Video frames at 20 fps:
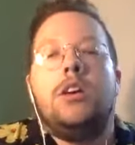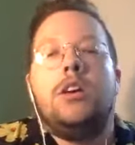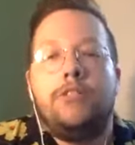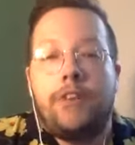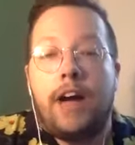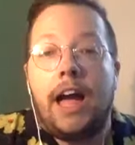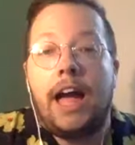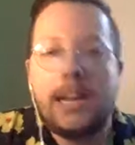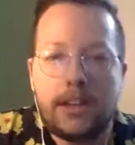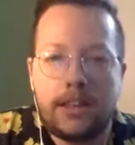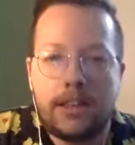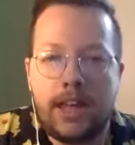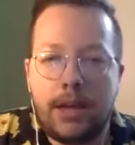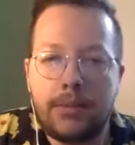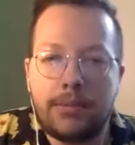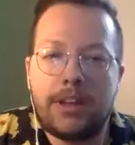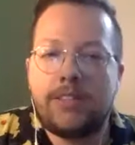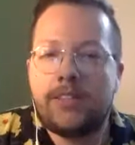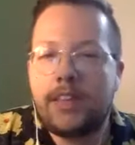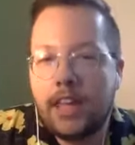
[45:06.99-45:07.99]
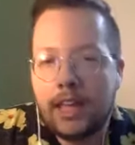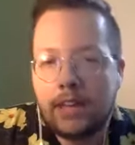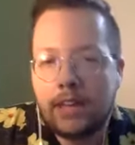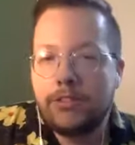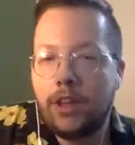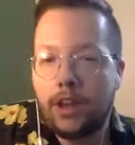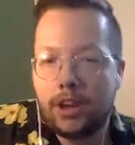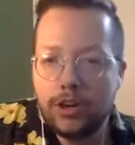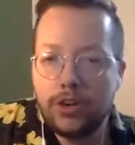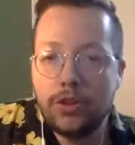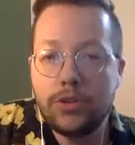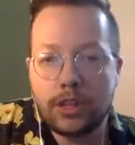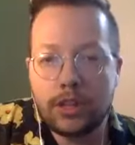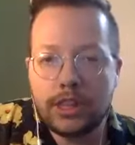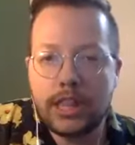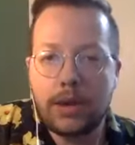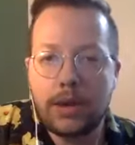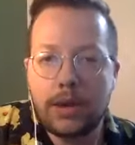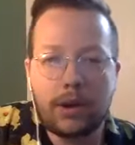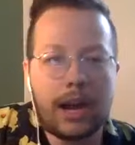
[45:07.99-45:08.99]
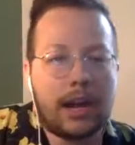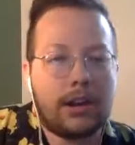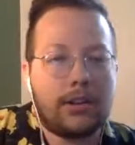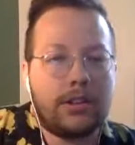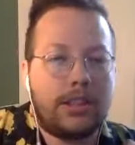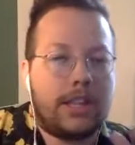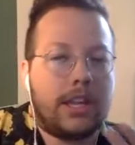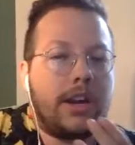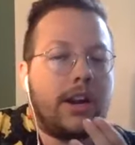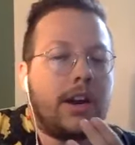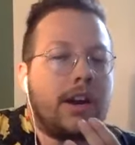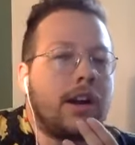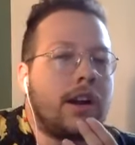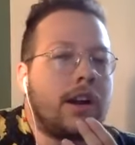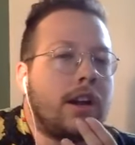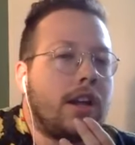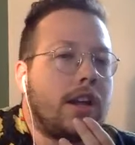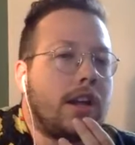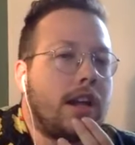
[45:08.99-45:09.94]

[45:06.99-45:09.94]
find them because I I knew that they were out there